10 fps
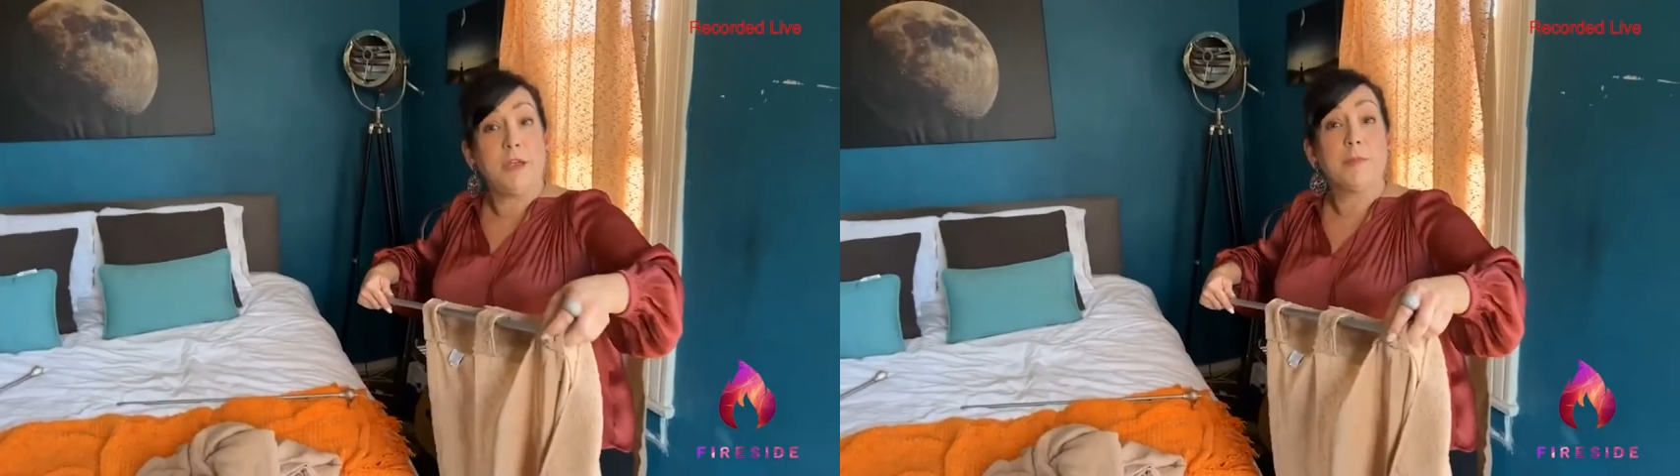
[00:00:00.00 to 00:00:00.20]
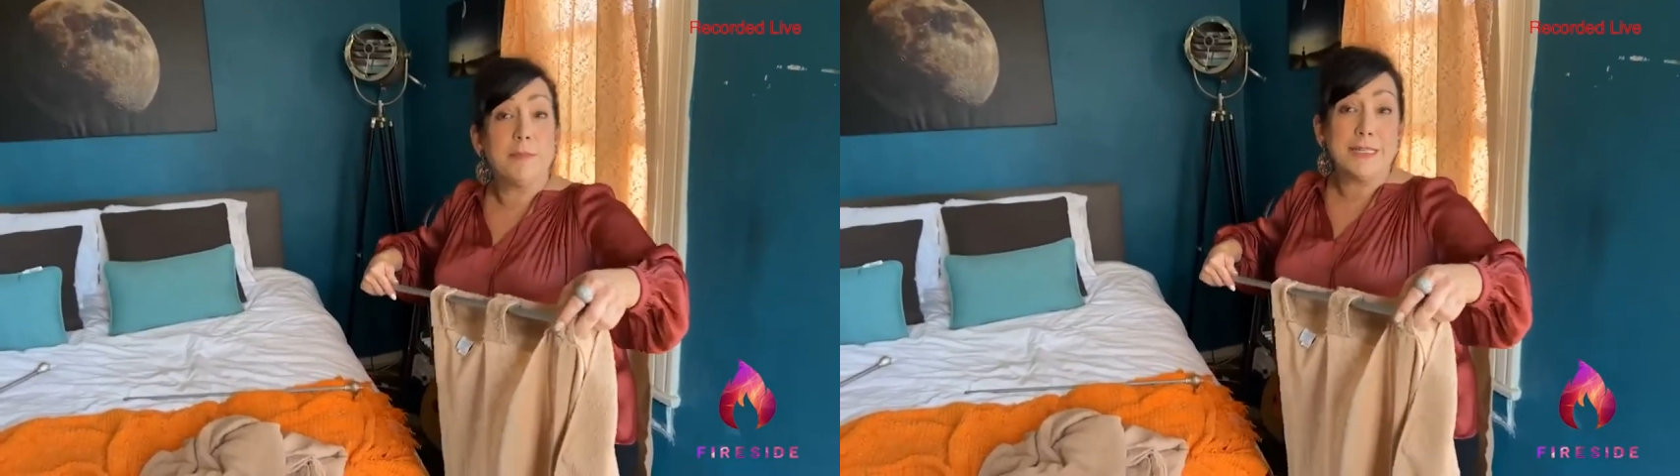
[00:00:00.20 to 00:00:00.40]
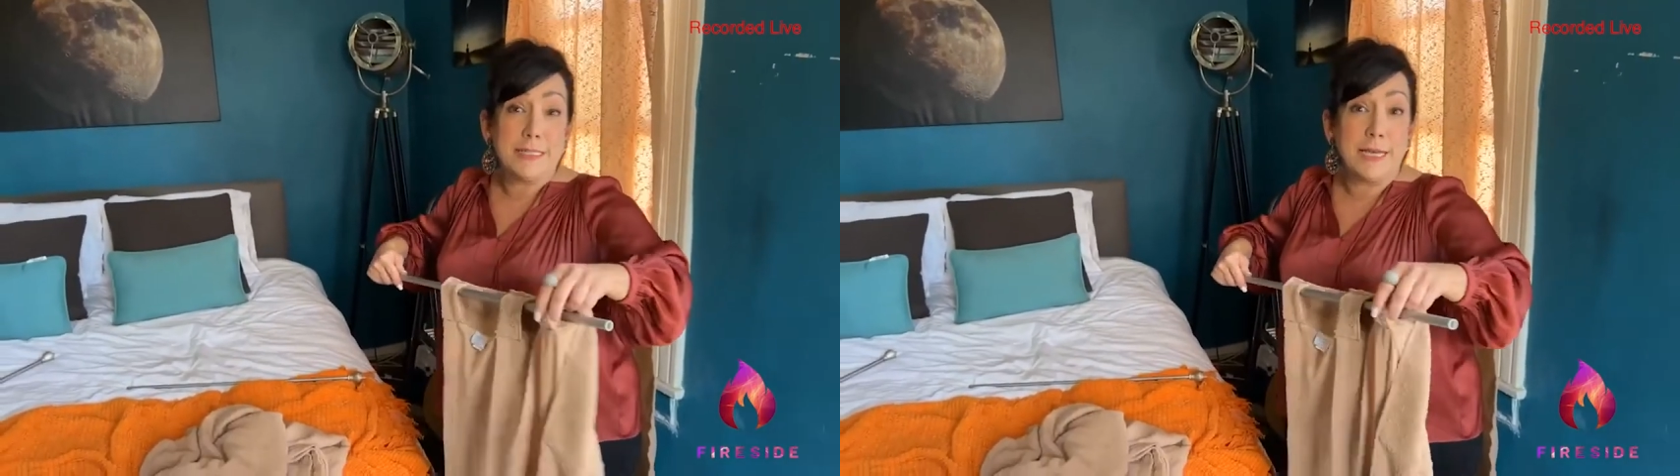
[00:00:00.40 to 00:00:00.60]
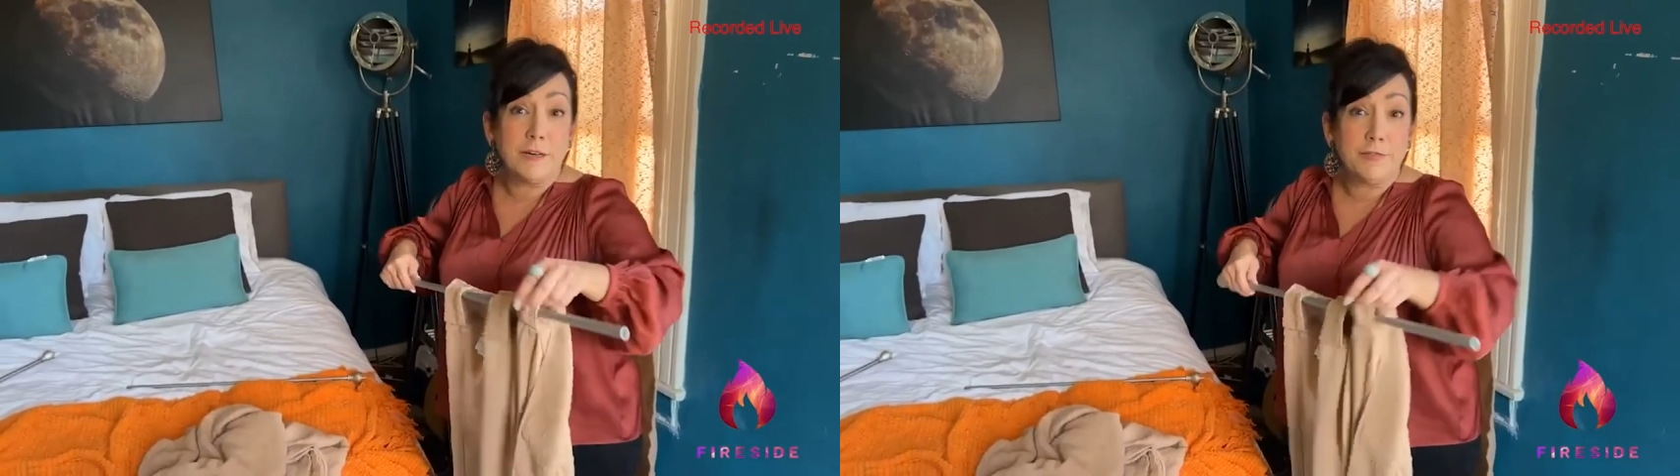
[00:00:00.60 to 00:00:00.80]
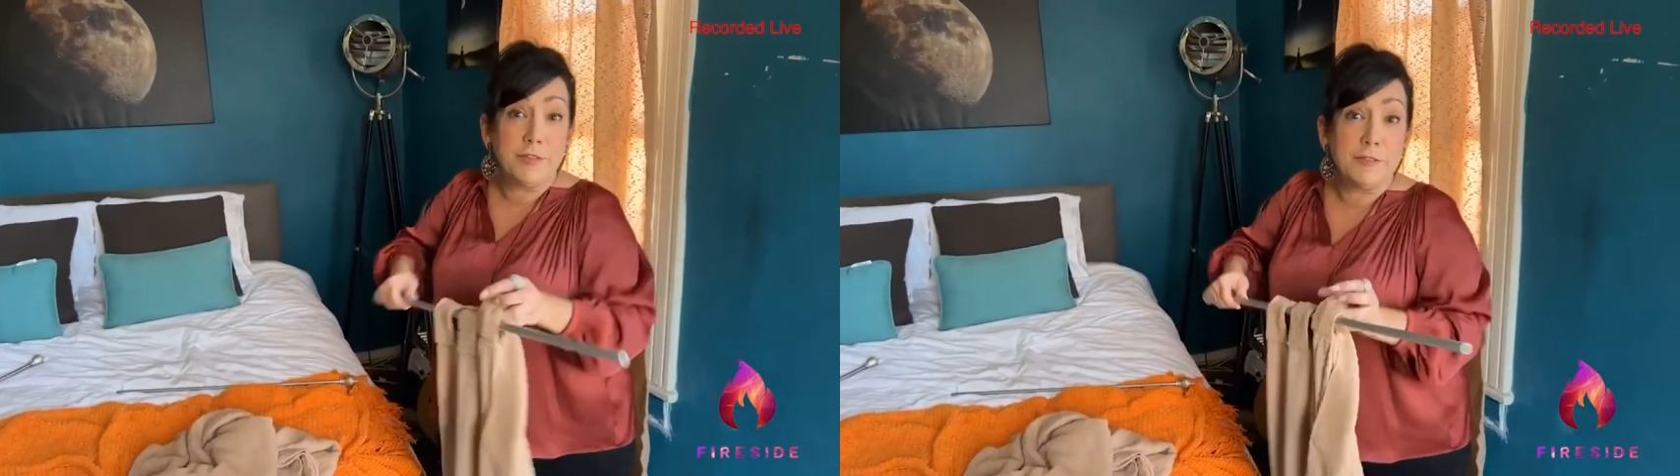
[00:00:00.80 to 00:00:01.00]
I'm here by
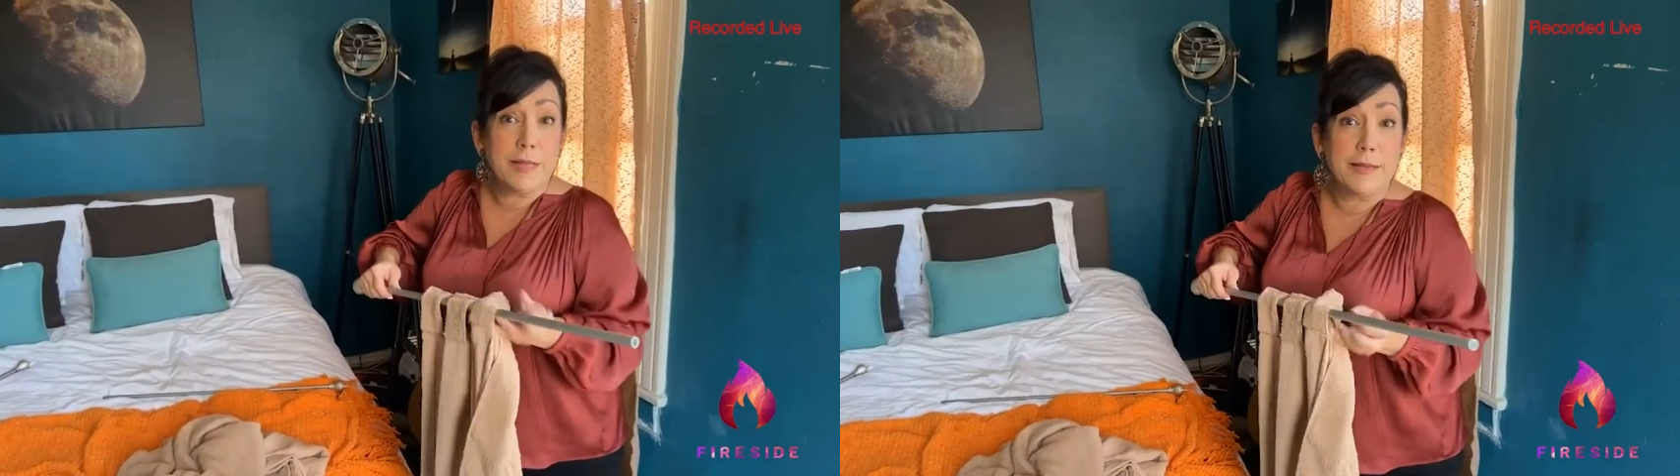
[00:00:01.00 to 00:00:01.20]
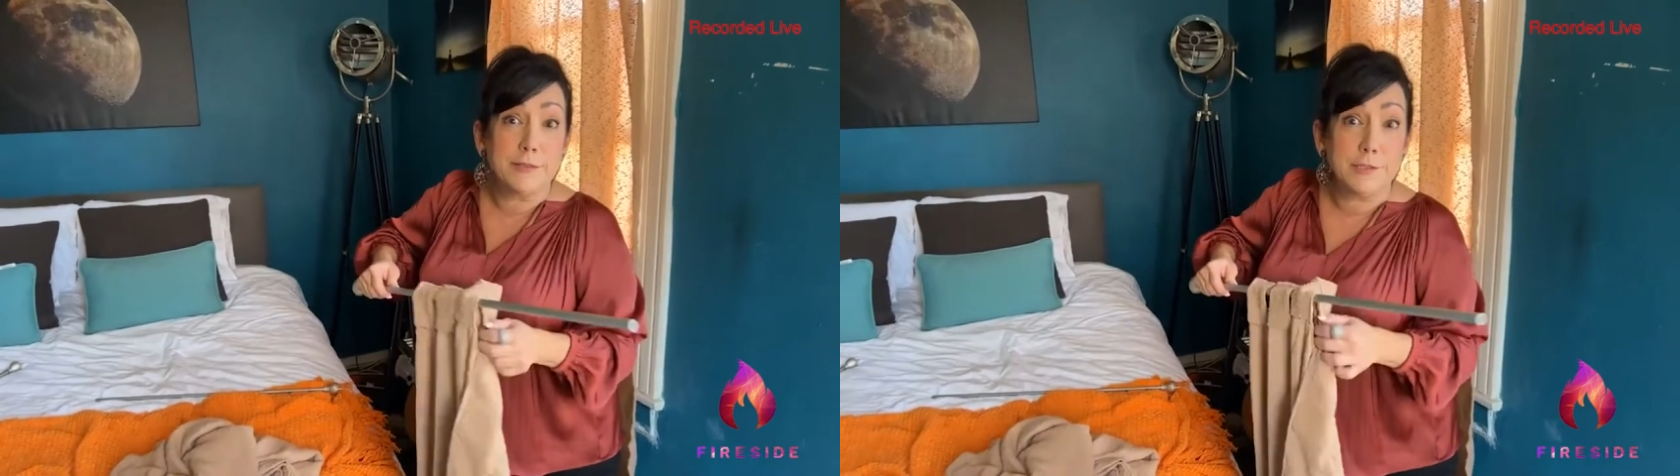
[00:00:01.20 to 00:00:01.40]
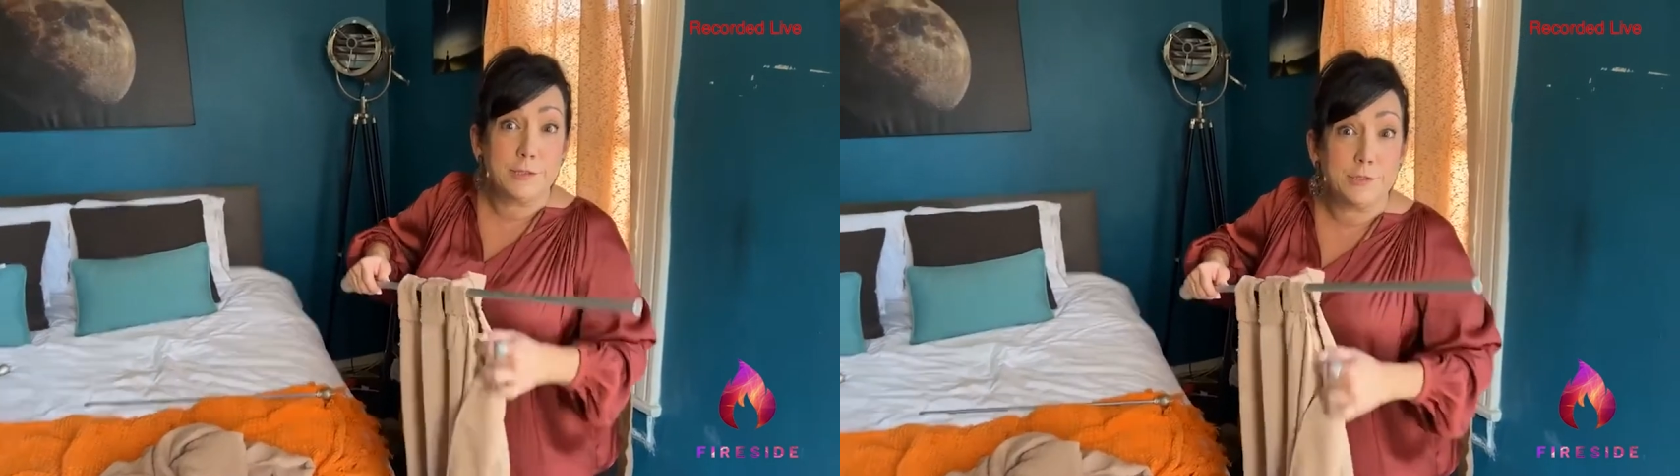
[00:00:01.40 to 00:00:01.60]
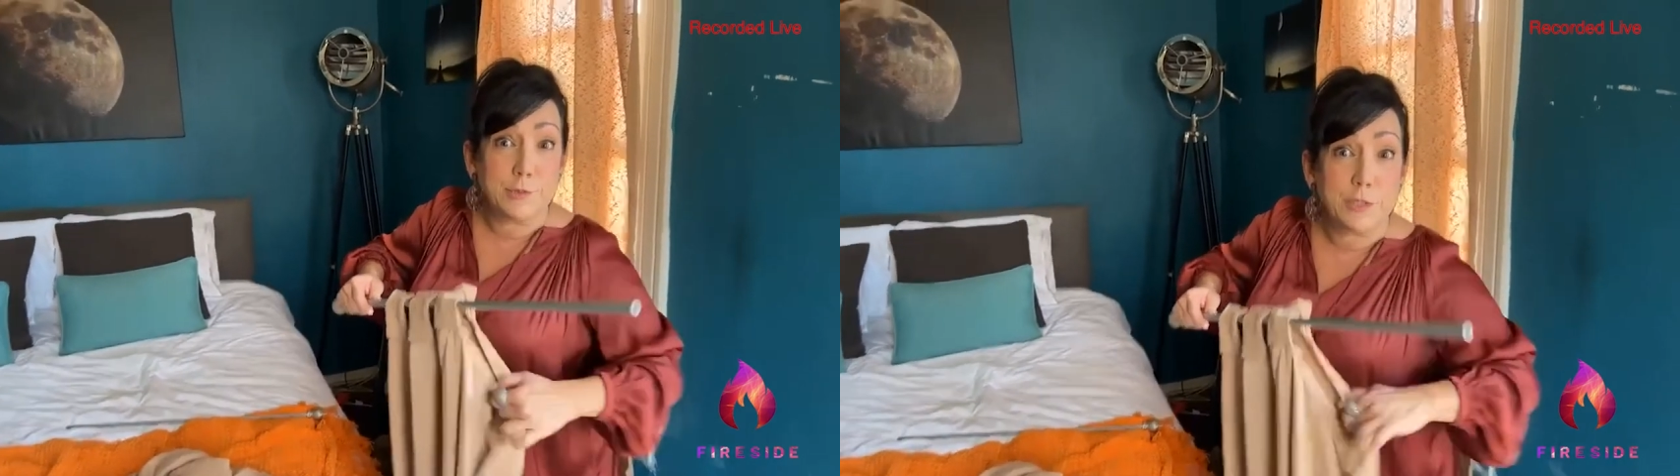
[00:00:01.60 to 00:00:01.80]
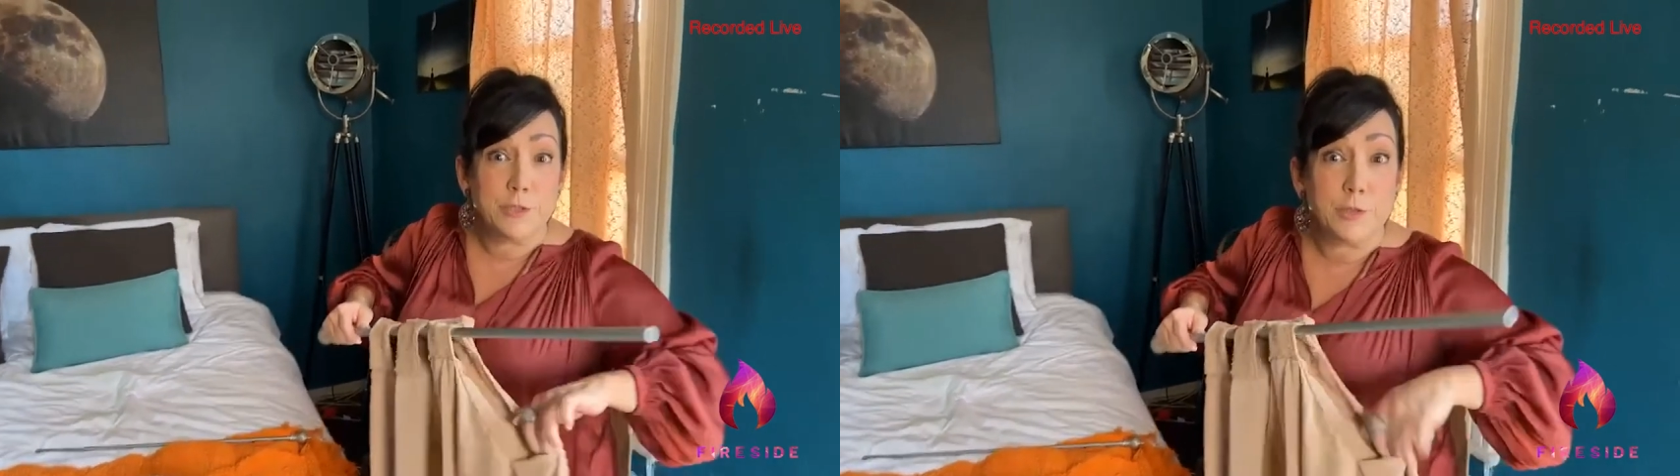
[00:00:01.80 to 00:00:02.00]
myself,
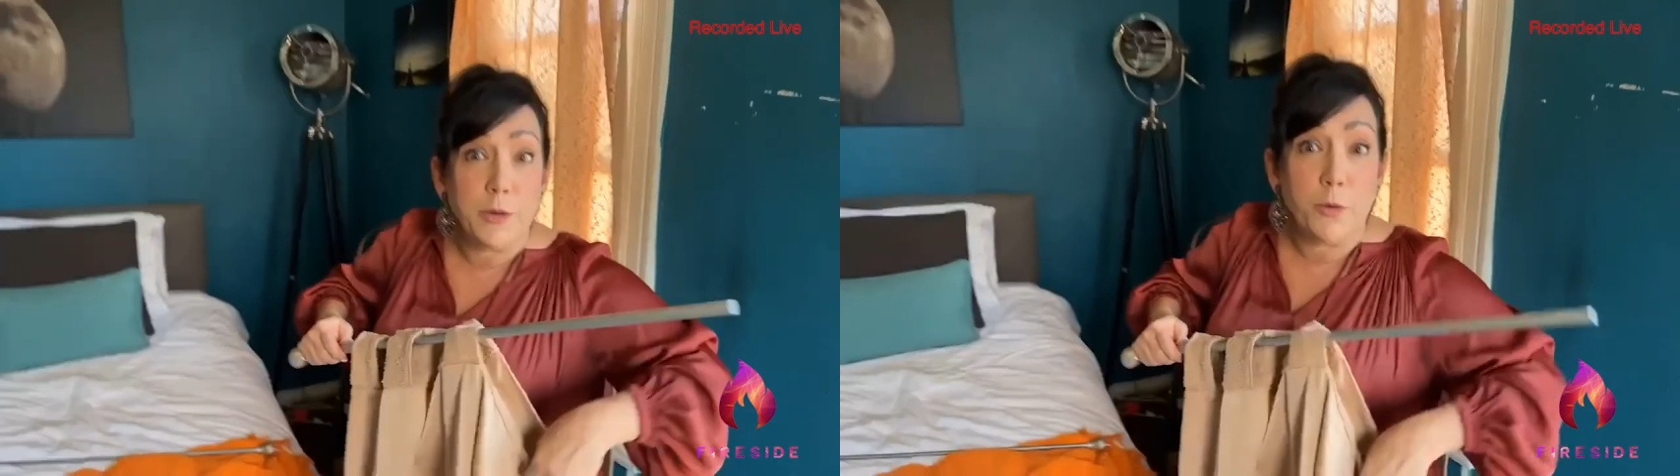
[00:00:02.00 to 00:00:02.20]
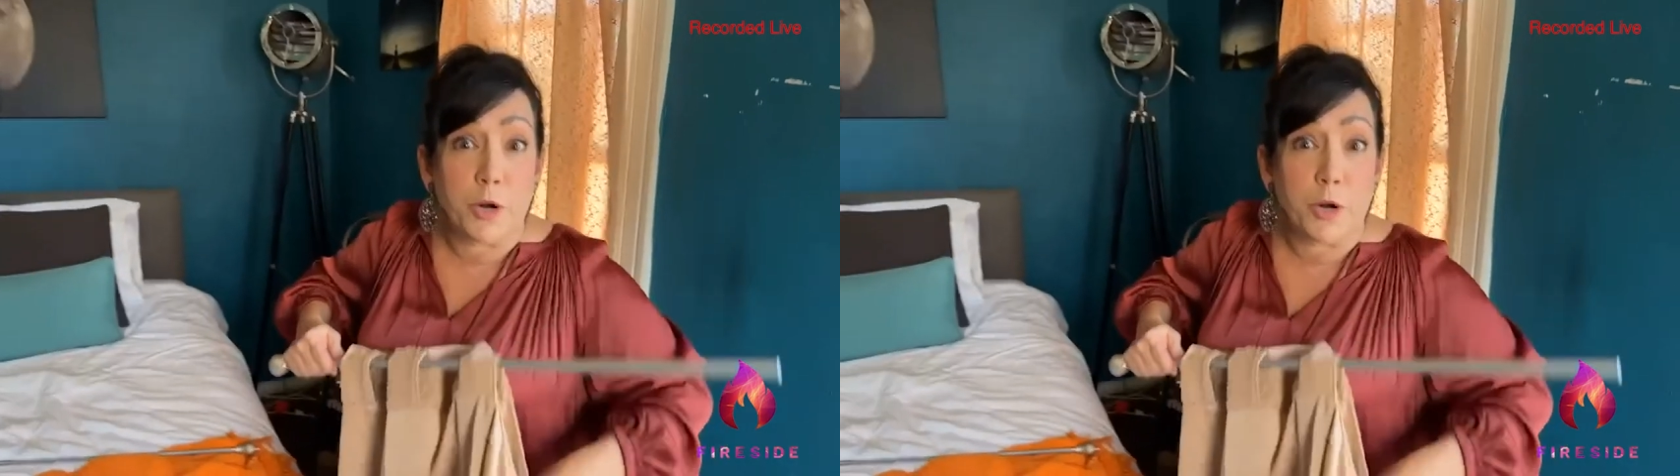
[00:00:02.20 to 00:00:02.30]
as usual,